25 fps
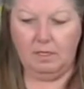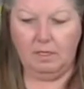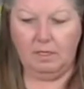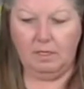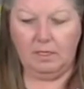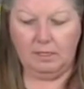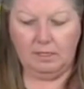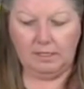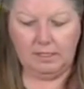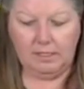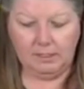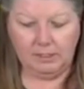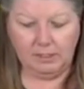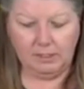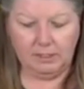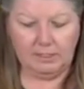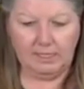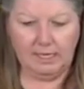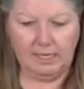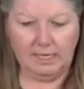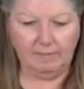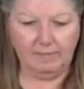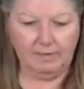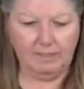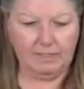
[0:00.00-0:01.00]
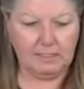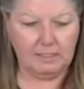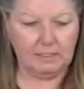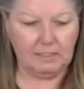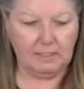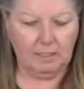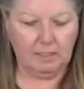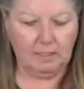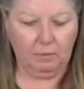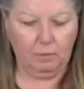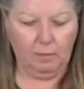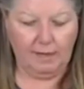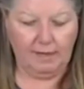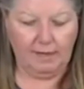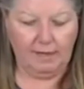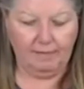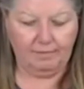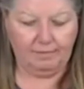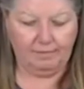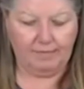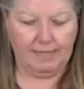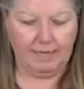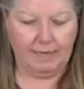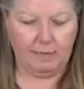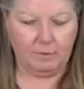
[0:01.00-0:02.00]
And these just have these little white
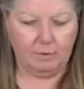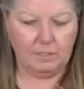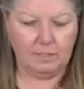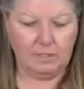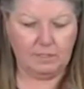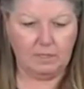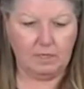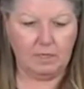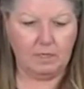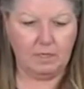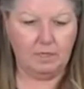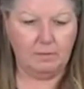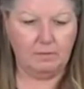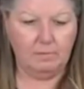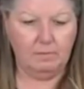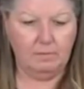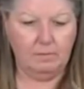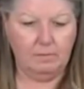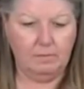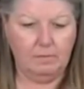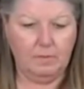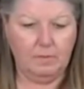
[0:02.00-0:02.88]
flowers on them.